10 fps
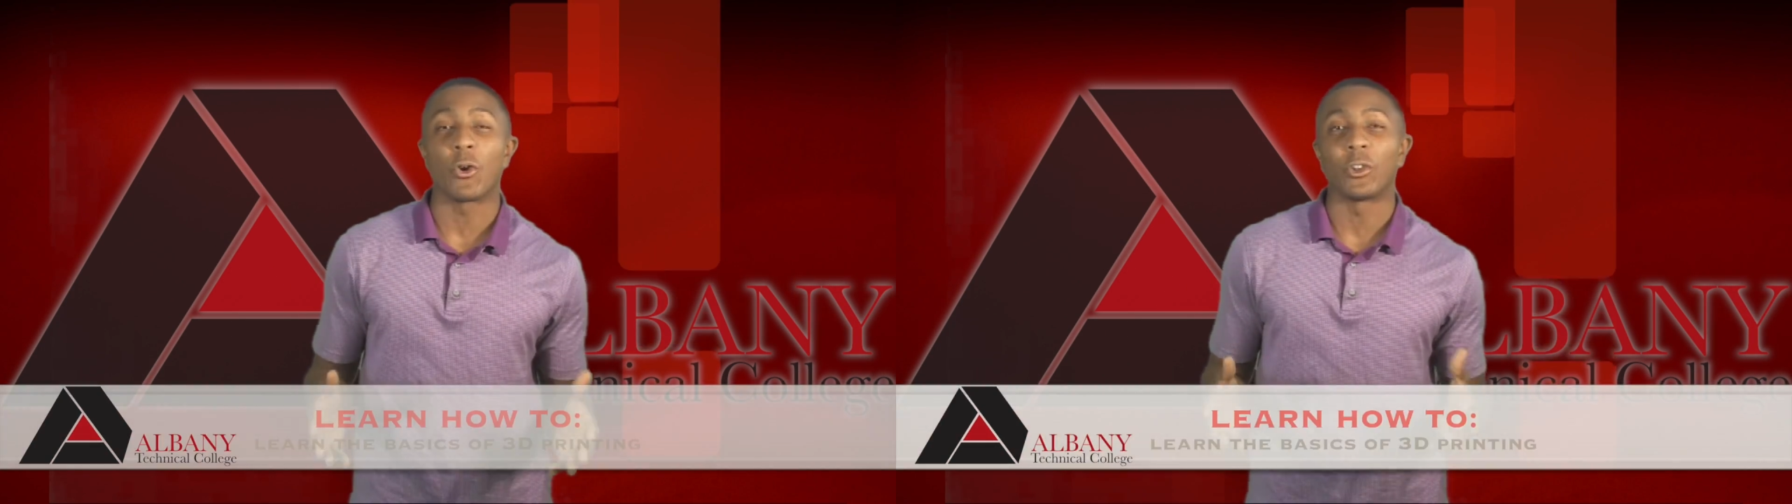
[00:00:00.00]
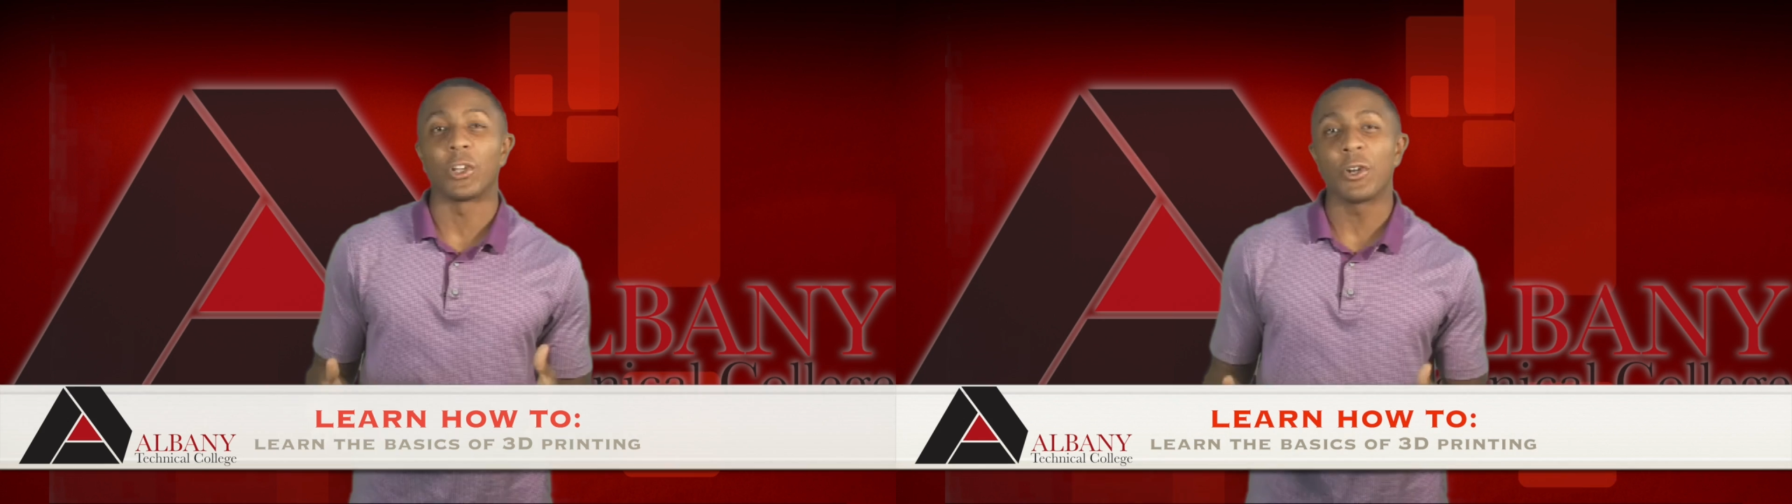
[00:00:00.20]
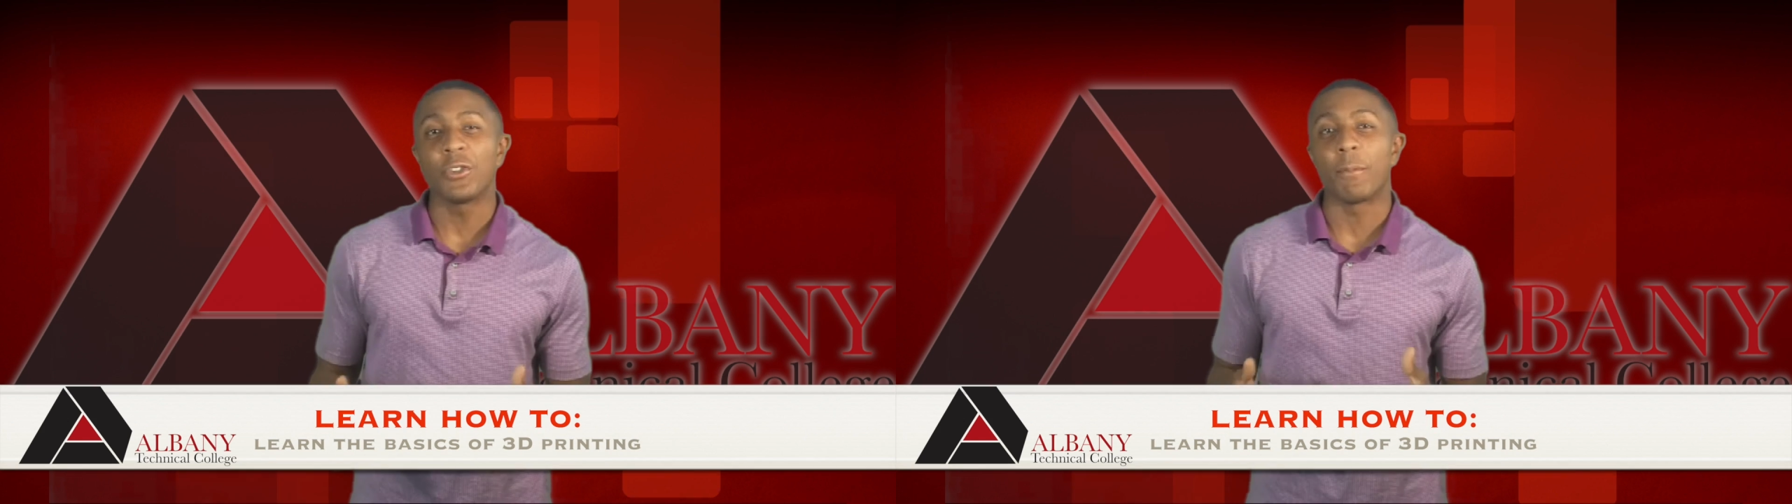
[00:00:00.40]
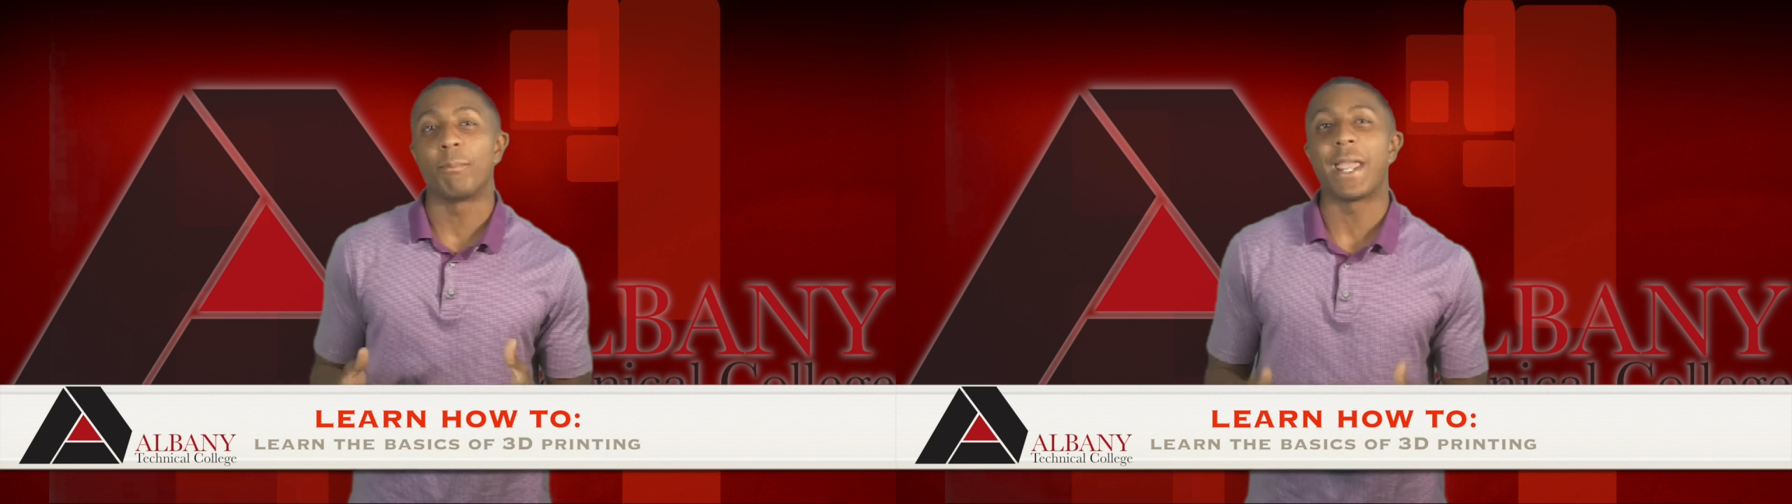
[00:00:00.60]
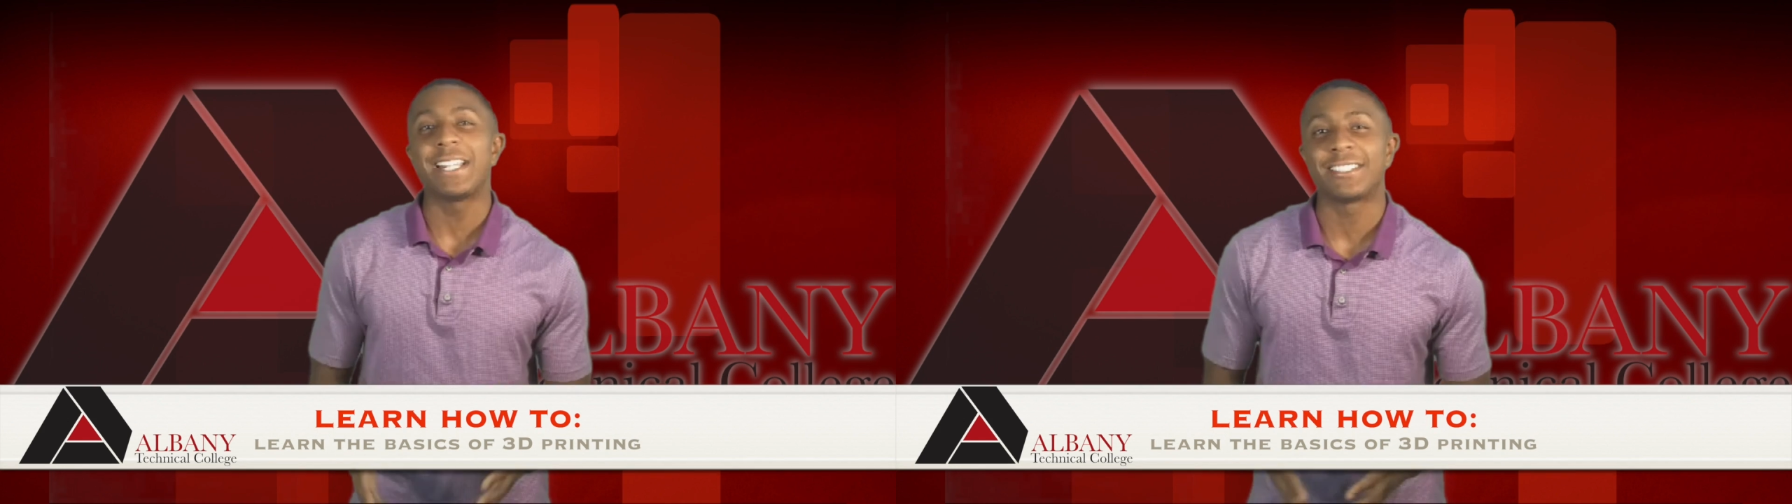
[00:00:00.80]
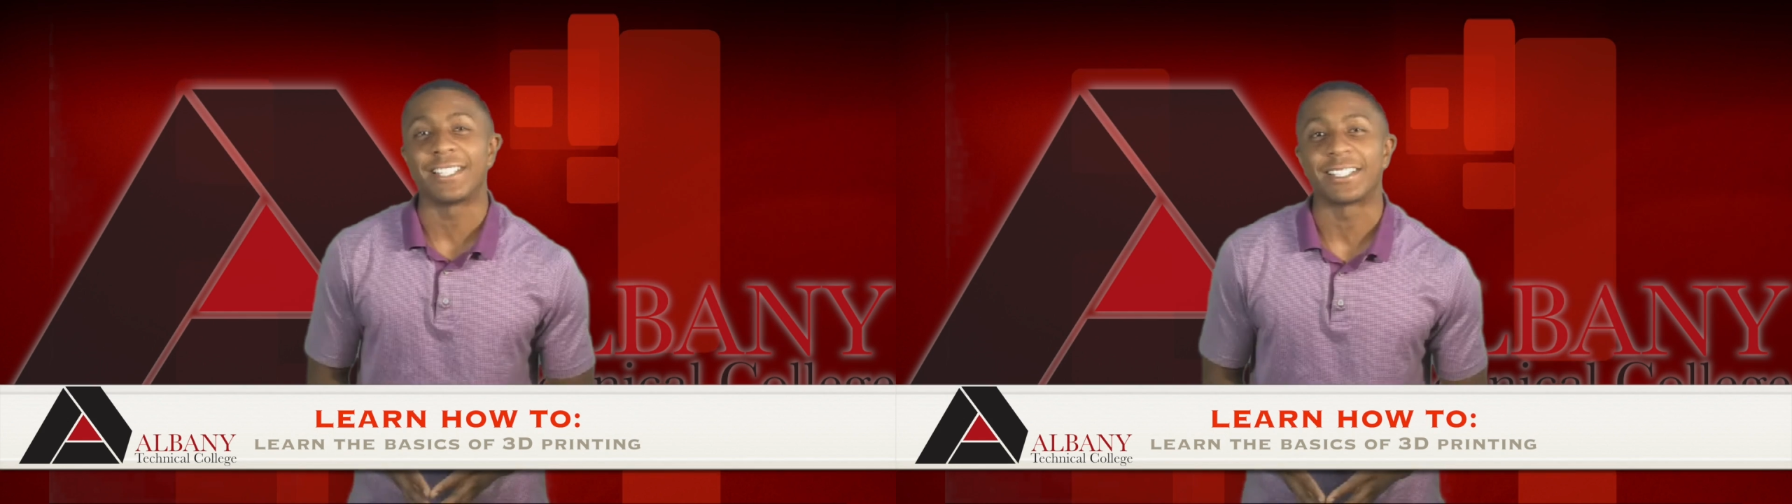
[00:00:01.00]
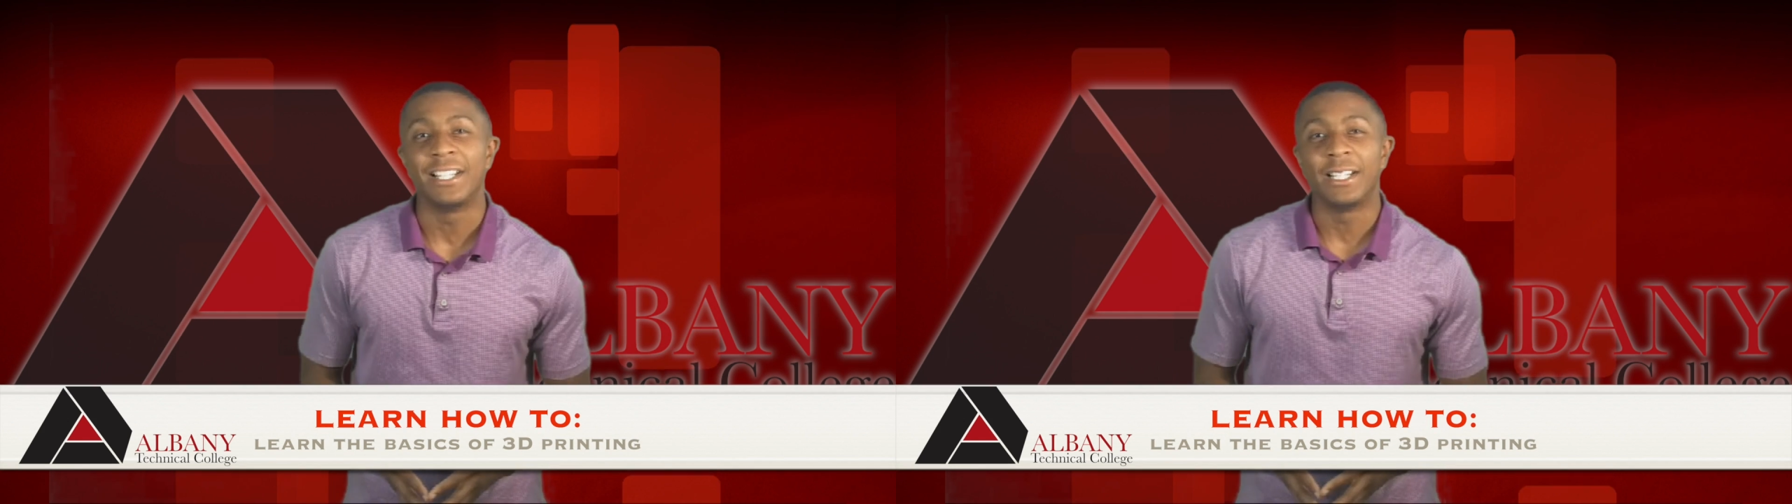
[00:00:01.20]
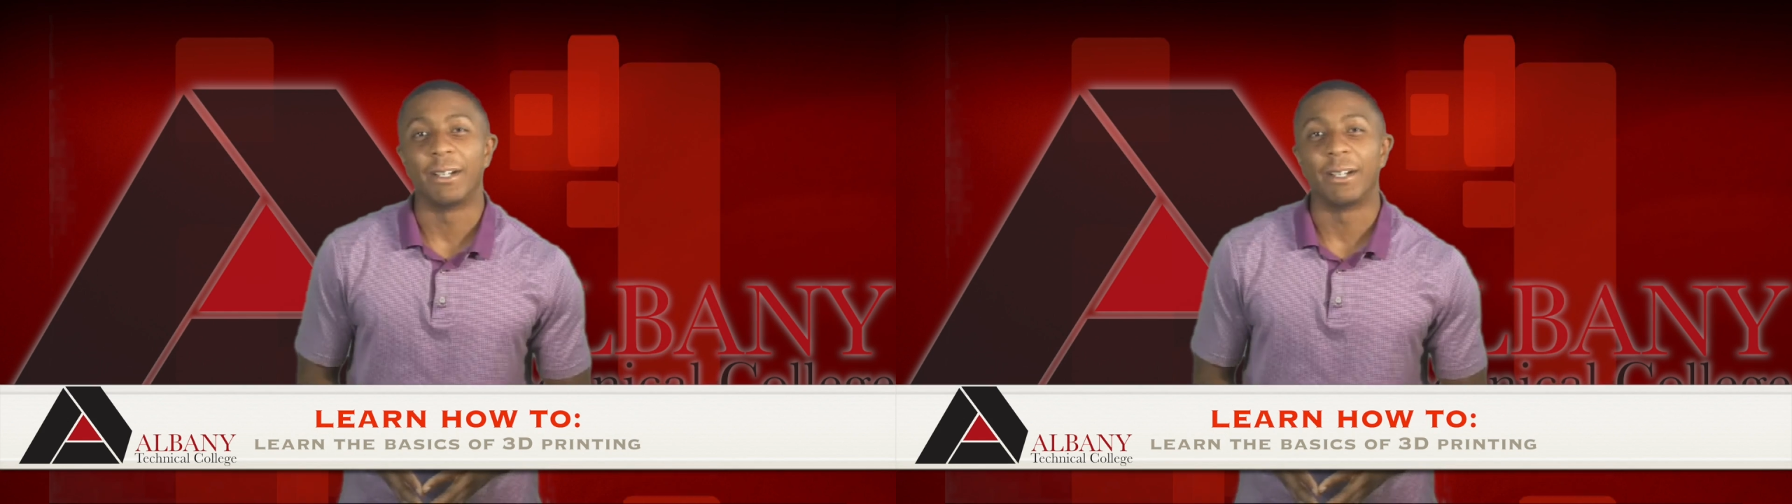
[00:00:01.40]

or learn the basics